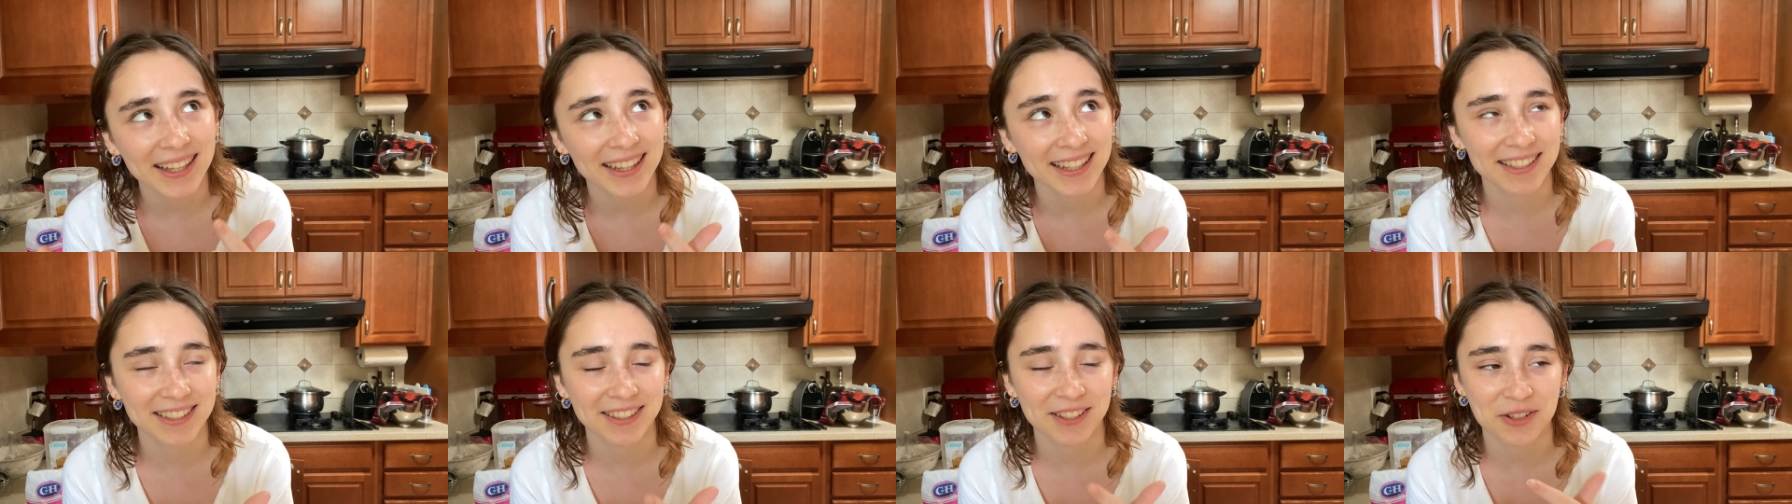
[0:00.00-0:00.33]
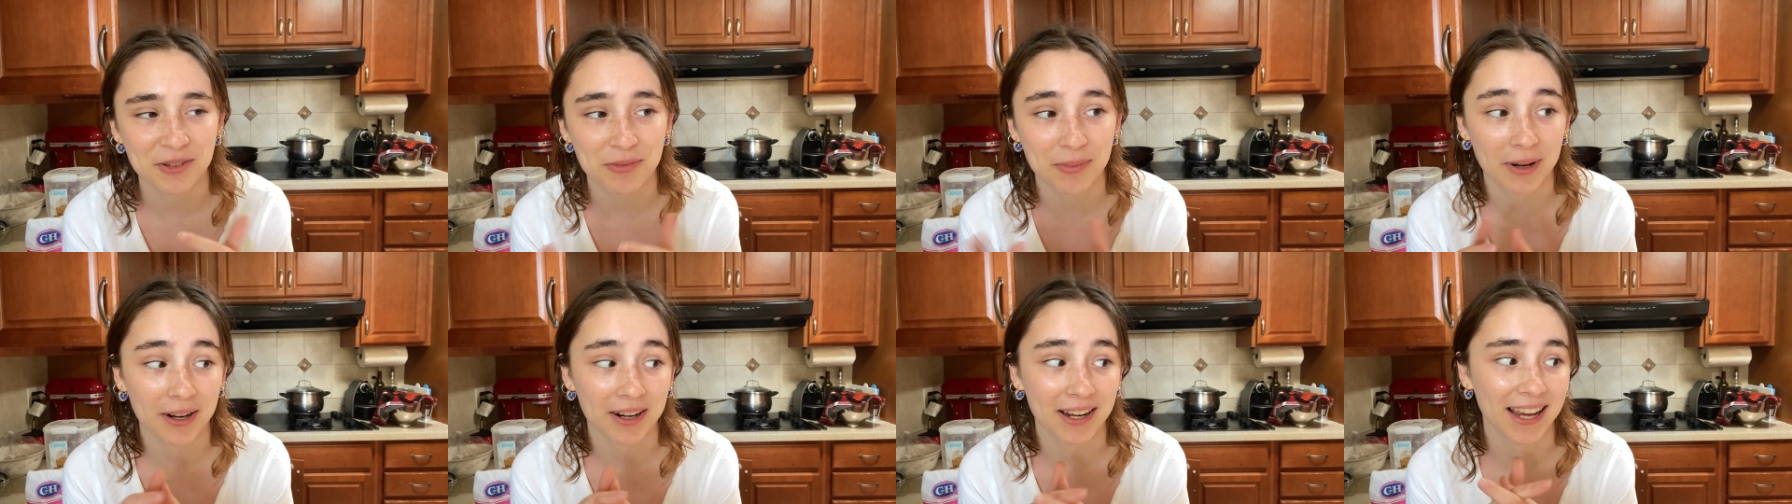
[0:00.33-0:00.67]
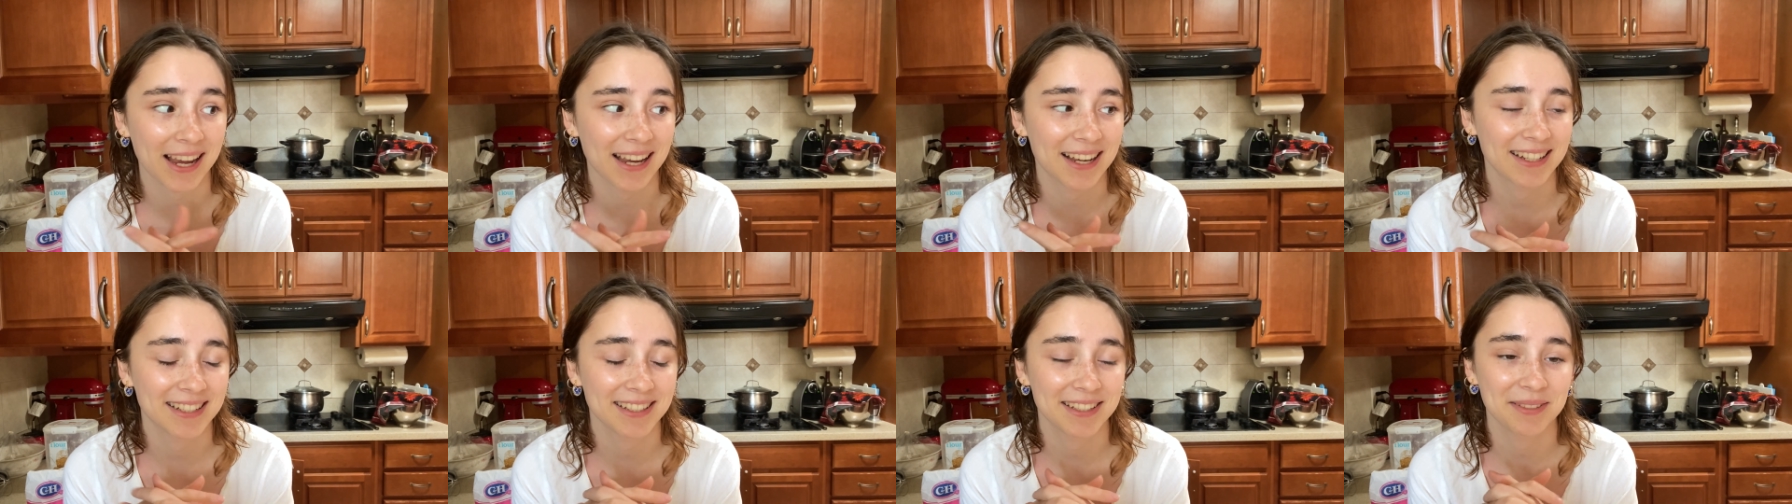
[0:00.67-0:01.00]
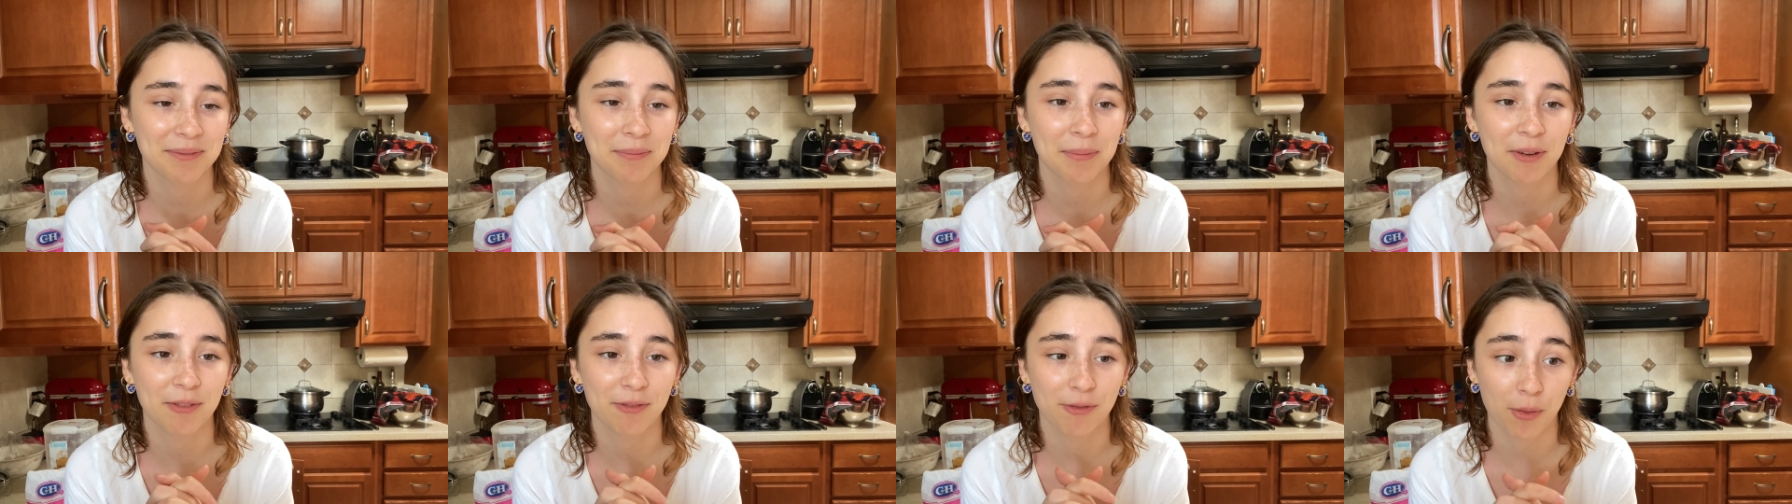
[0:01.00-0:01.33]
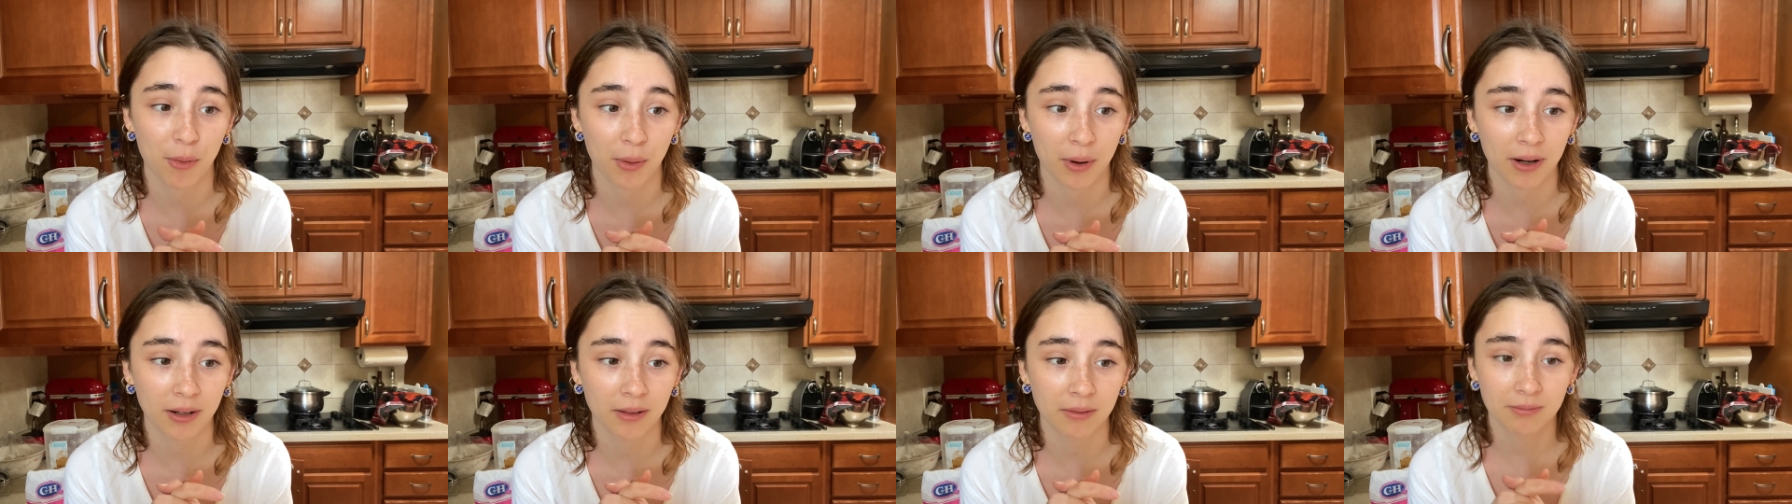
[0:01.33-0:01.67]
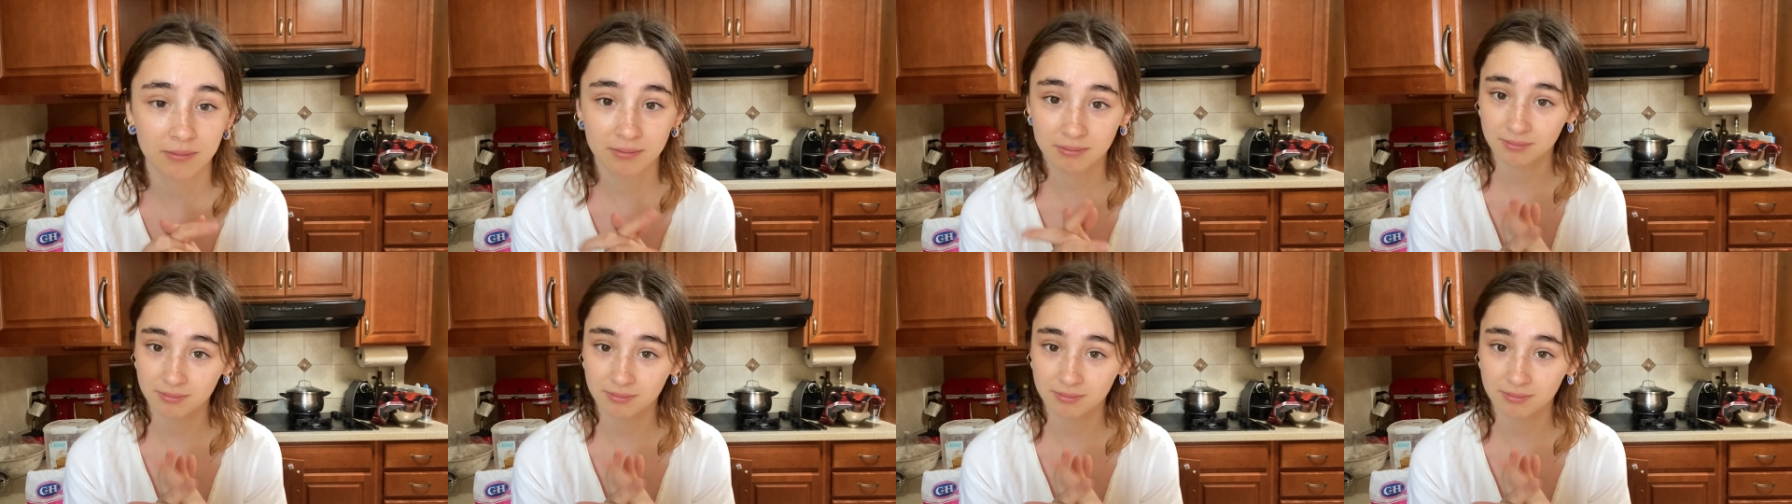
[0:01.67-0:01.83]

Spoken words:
these lunchbox cakes before.